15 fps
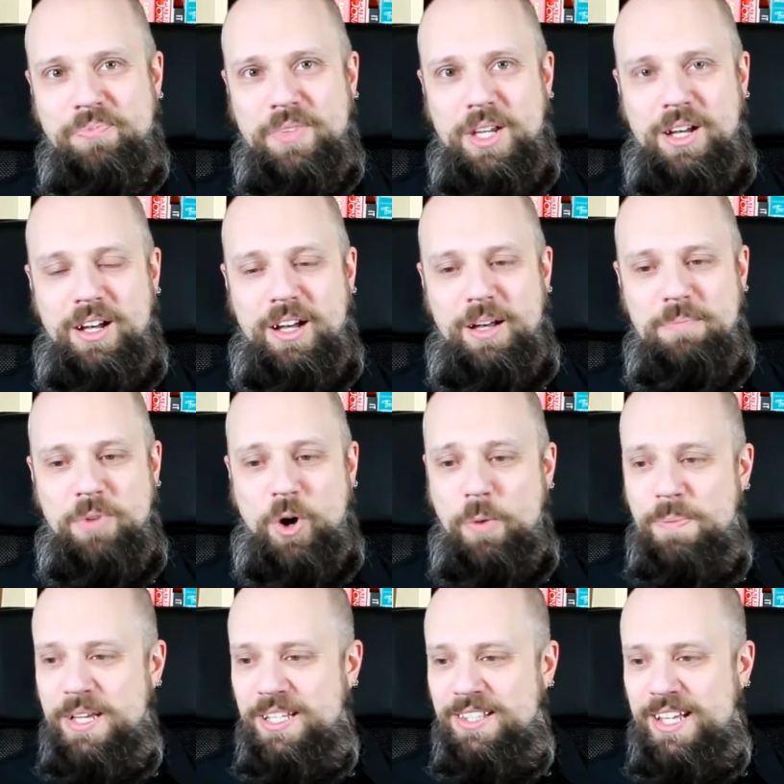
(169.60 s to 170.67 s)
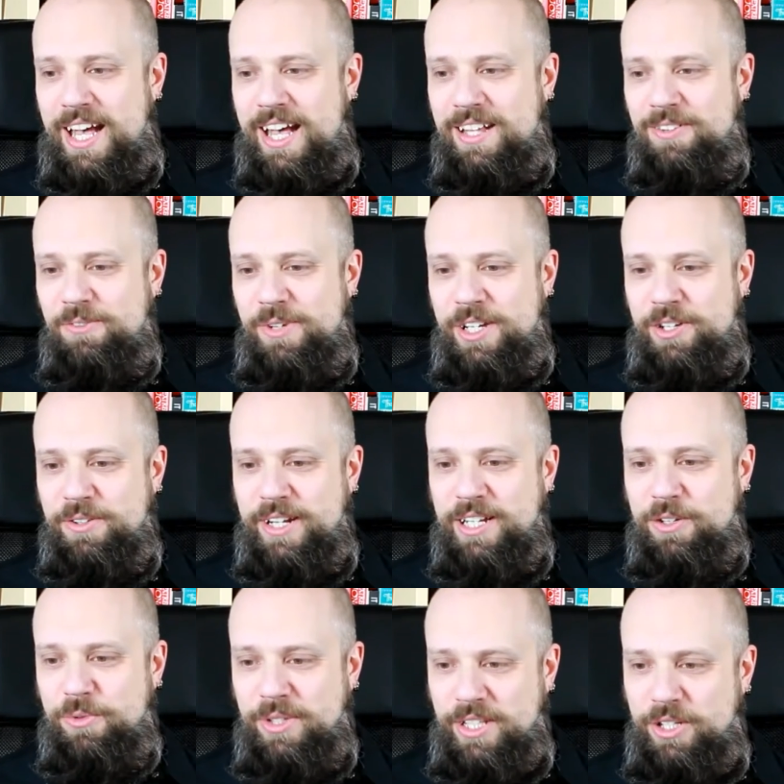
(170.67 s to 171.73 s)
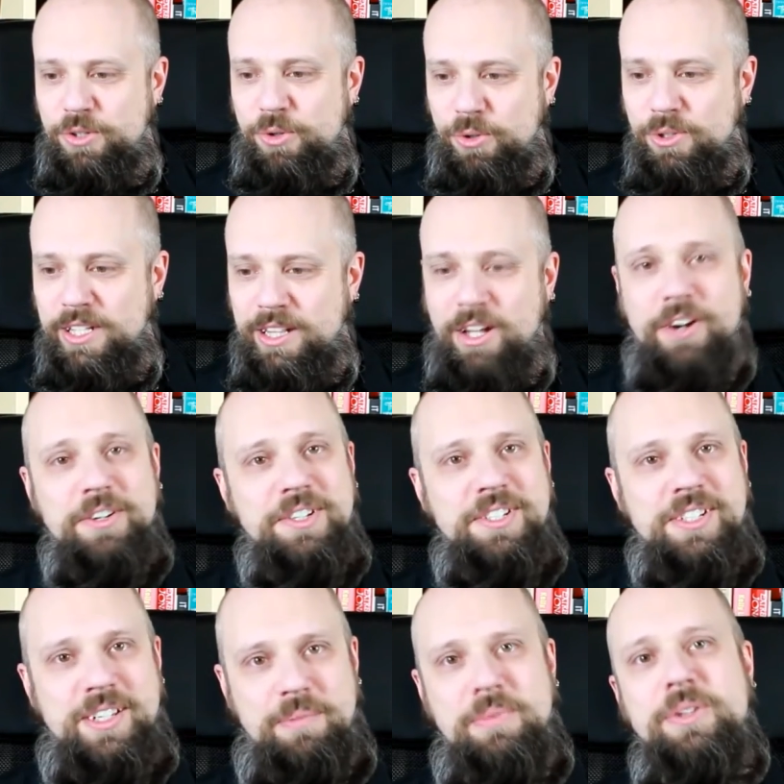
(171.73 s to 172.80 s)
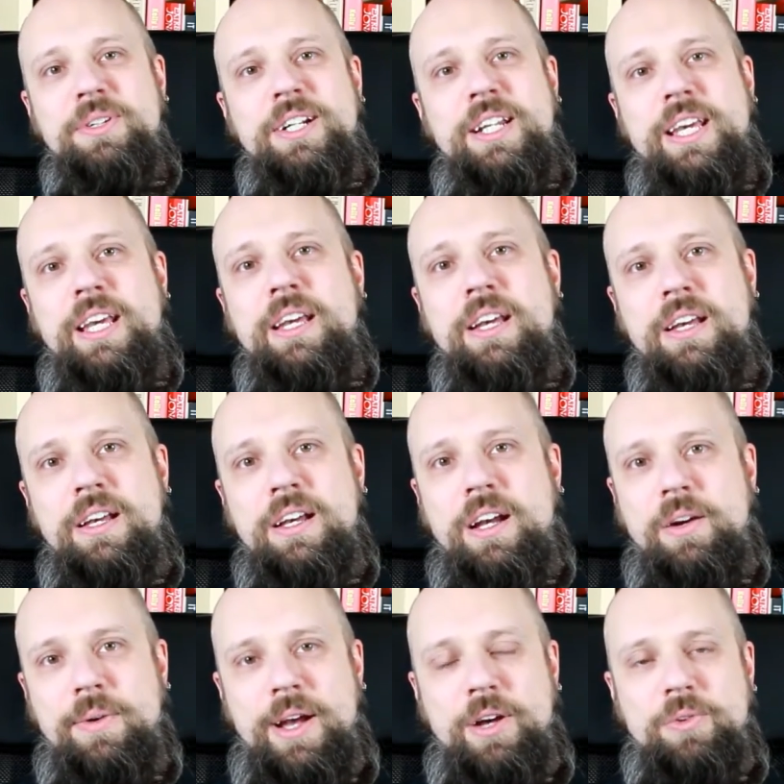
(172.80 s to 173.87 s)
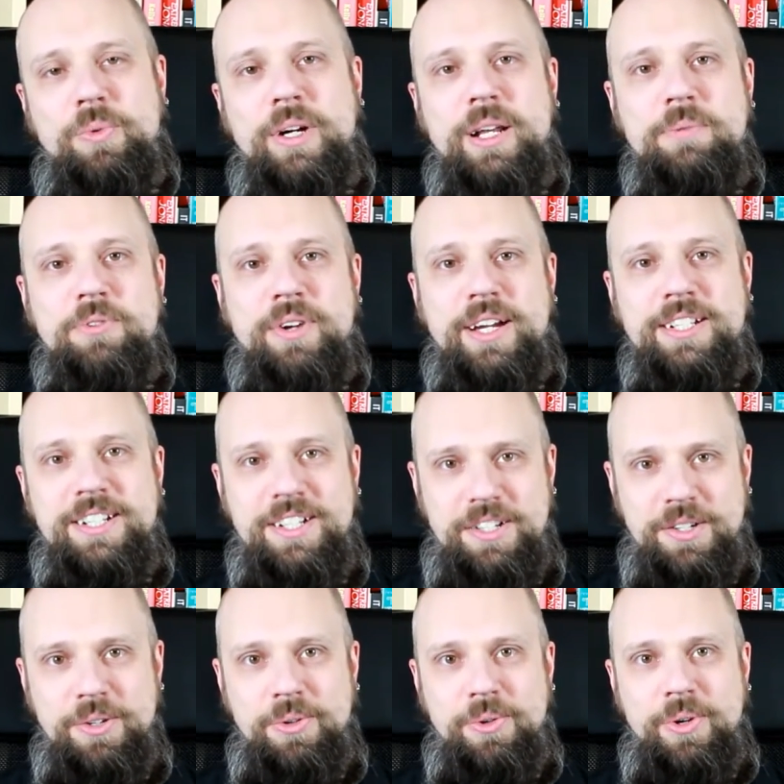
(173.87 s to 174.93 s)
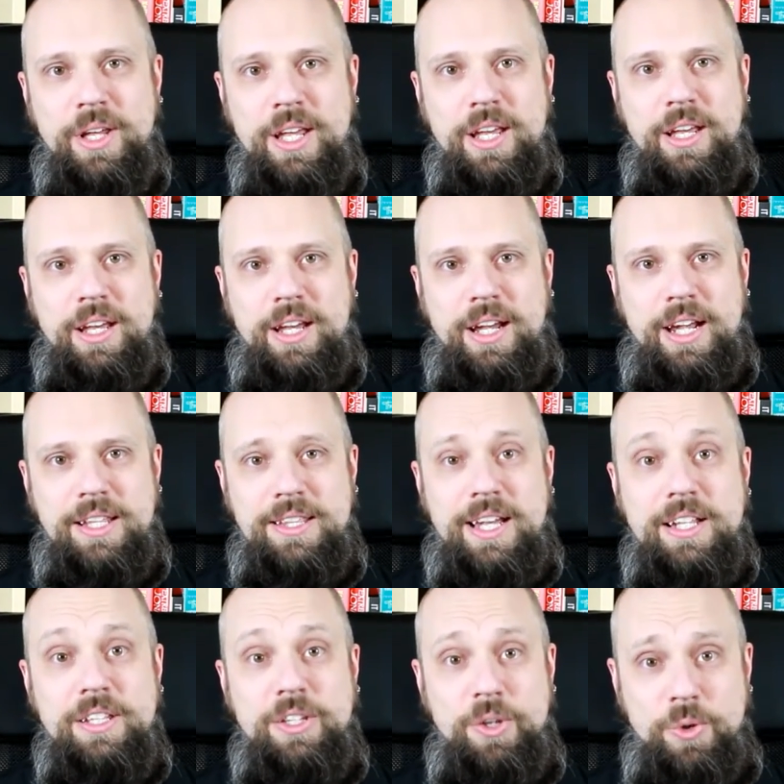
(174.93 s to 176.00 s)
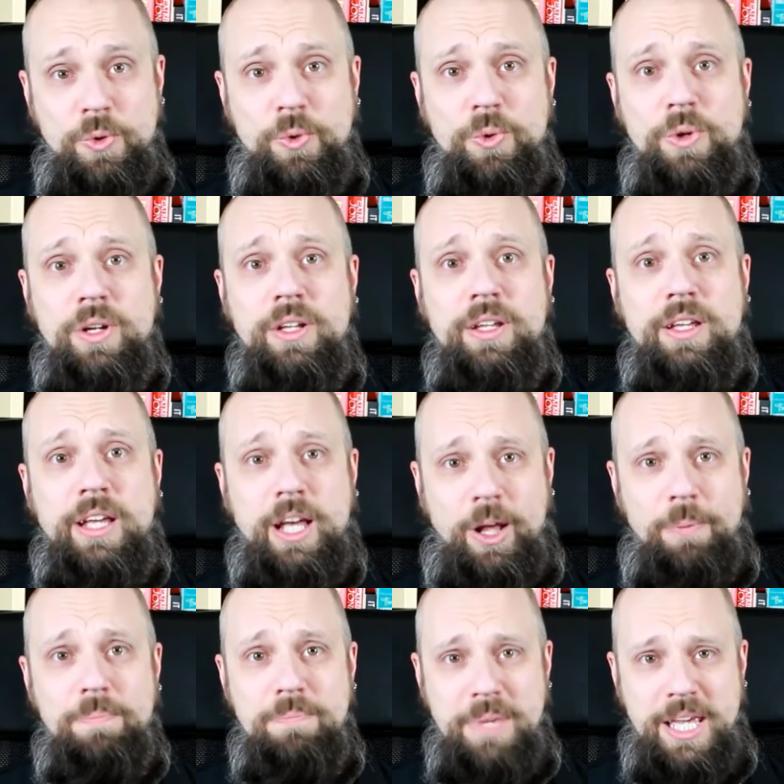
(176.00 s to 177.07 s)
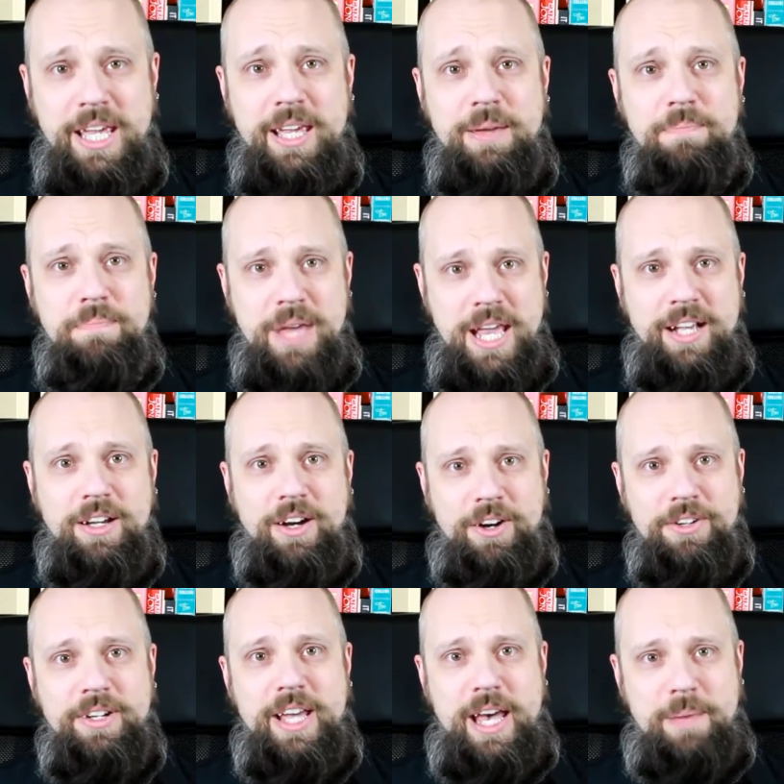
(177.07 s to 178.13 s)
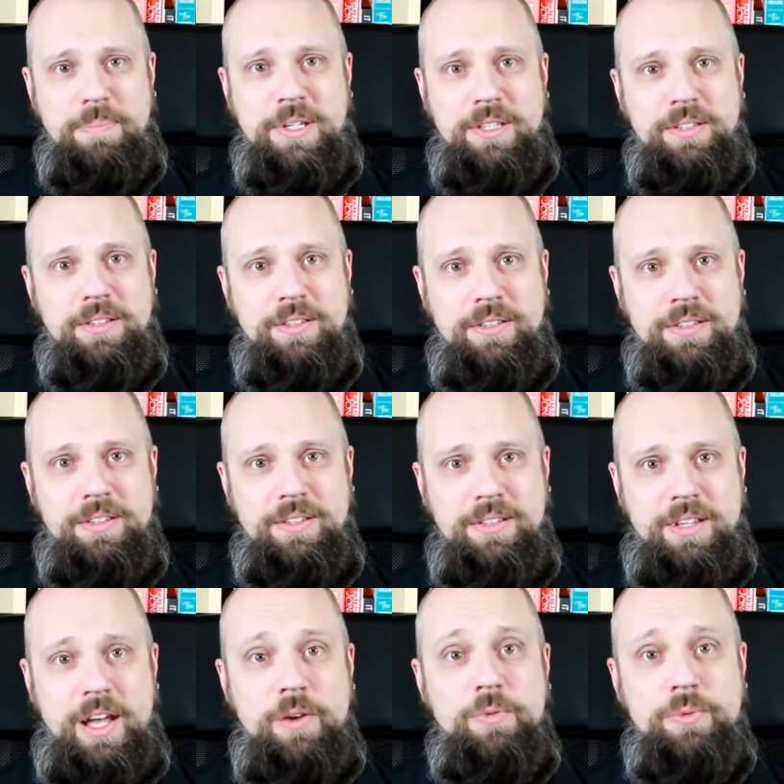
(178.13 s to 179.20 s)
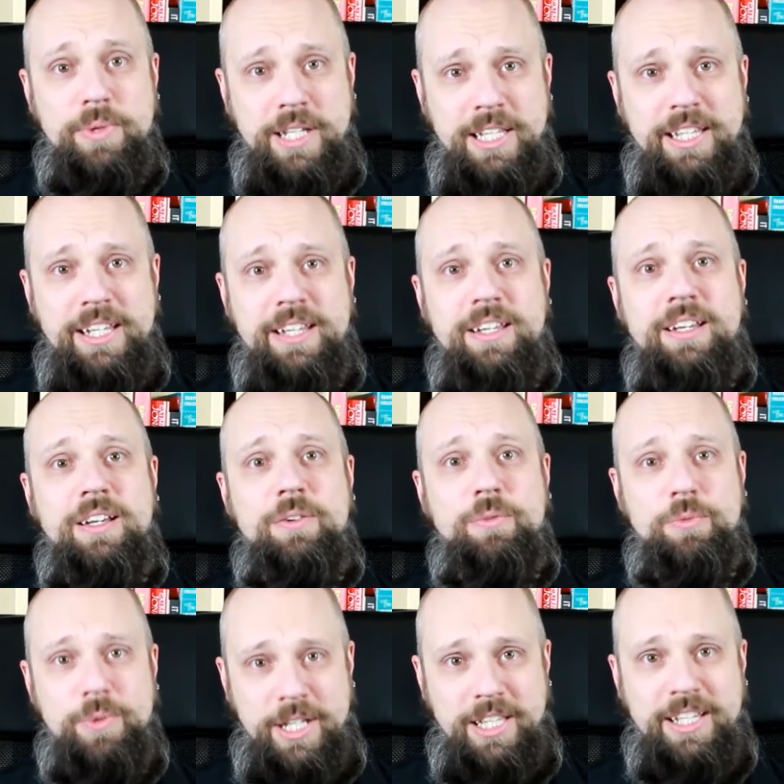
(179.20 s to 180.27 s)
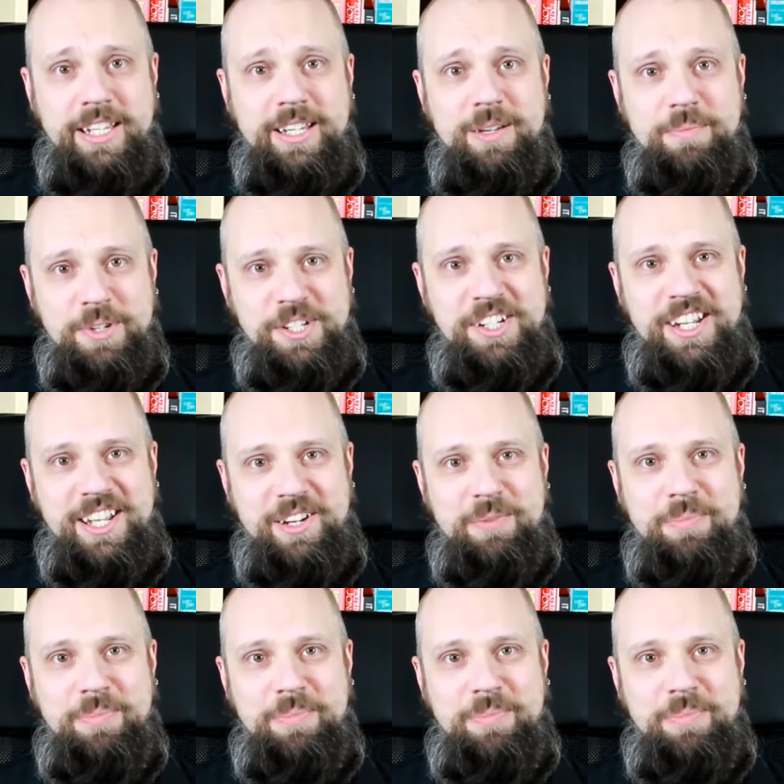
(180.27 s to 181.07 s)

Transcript: I'm hoping that we create a really cool little artist community around what I'm trying to do and that you help me make art happen. I really, really appreciate your